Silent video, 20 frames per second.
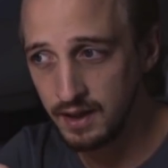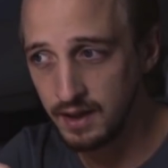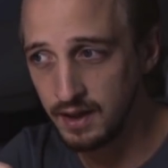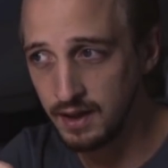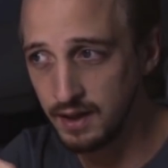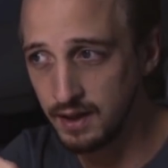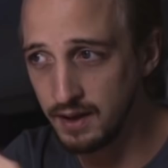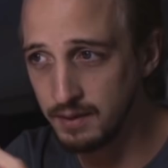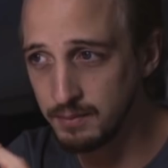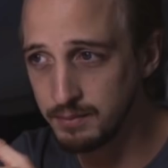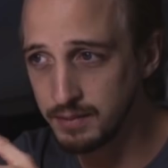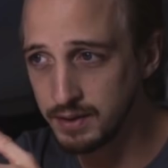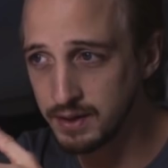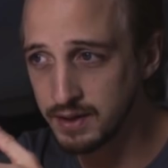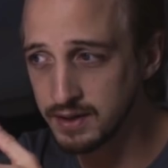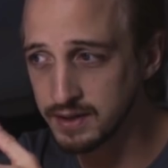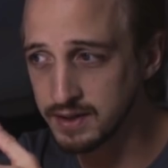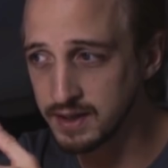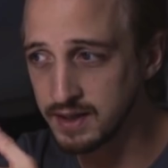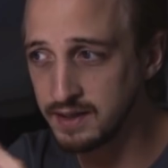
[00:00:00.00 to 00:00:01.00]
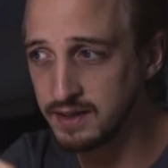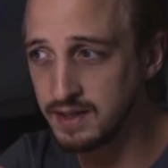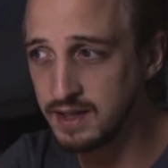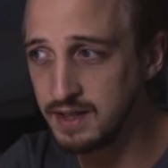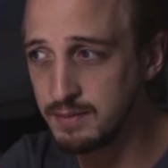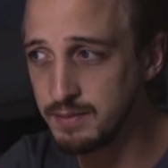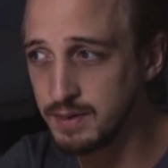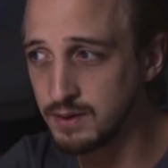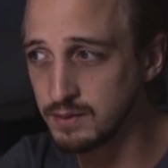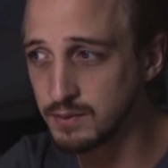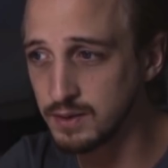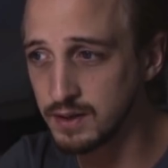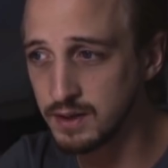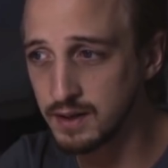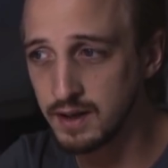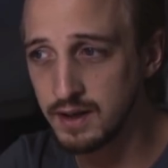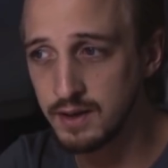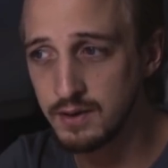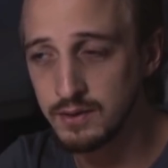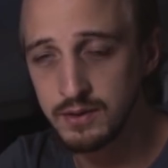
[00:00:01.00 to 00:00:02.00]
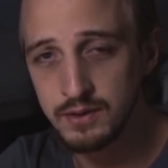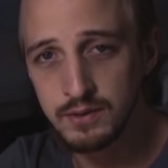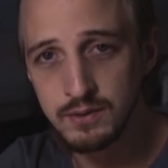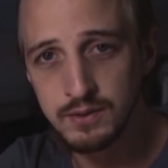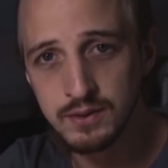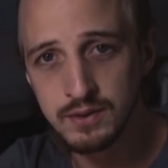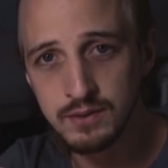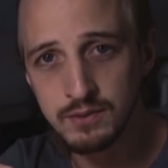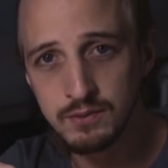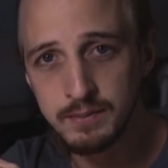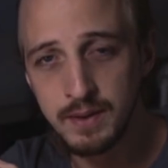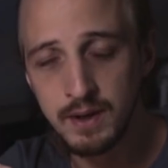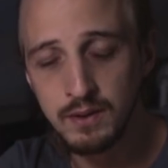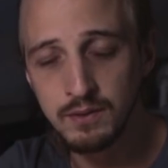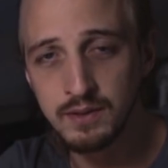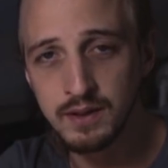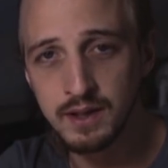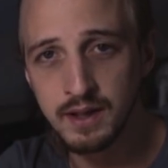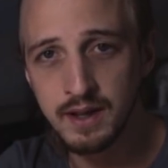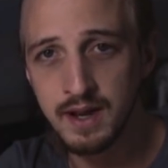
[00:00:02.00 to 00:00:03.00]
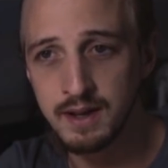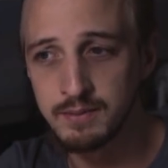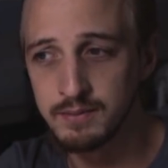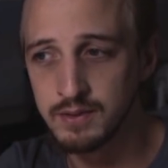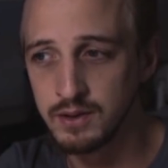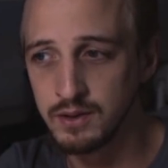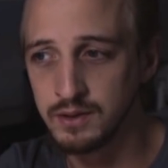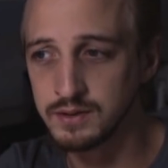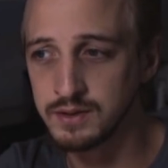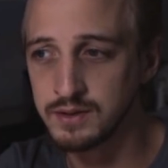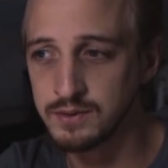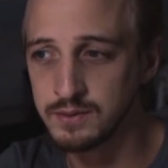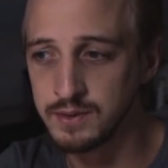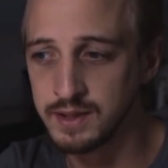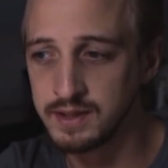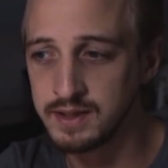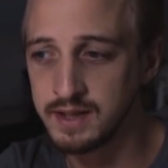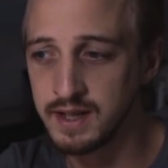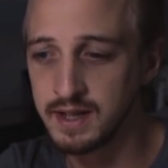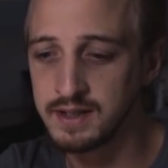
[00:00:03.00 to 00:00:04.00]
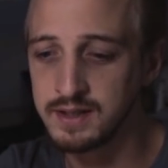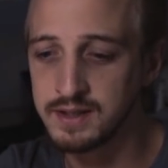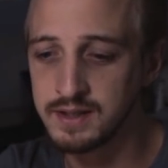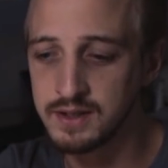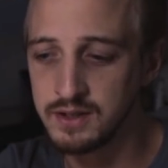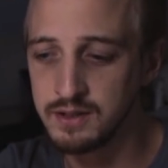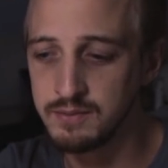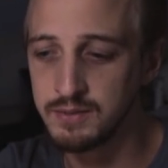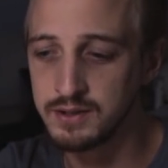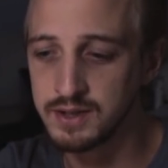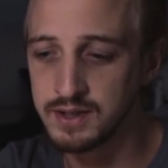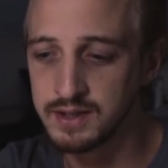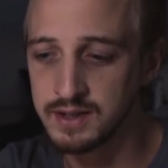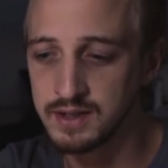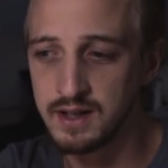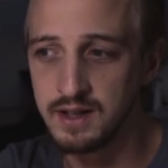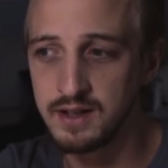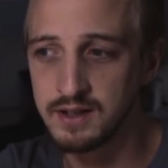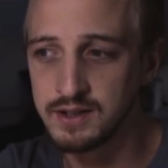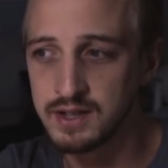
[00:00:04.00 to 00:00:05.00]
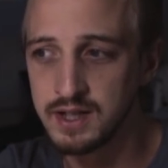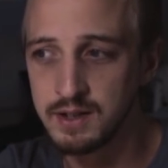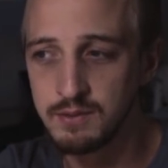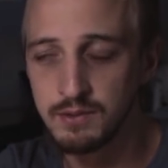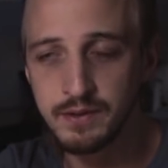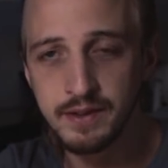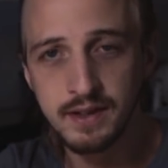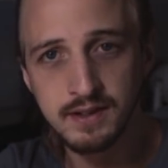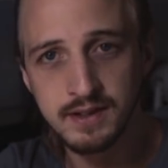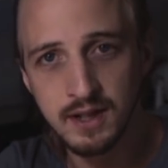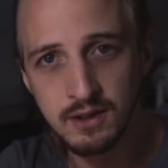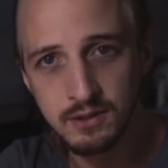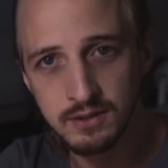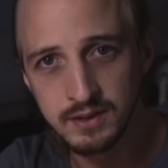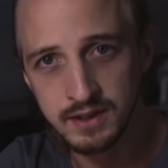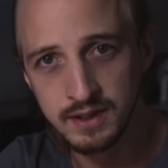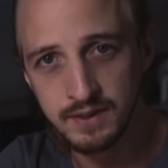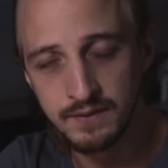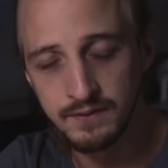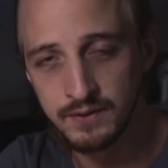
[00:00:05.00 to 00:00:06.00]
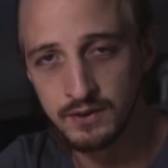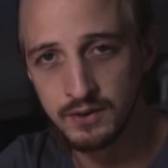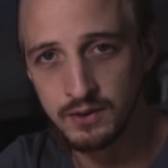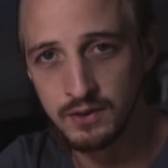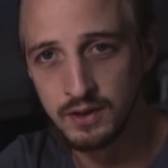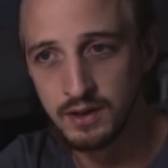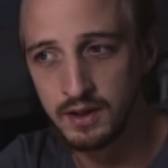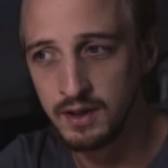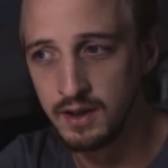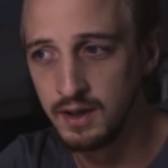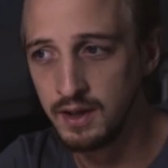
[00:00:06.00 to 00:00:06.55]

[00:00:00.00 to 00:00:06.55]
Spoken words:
because a T mount will allow you to mount the camera onto a telescope, which is largely what they're touting it for.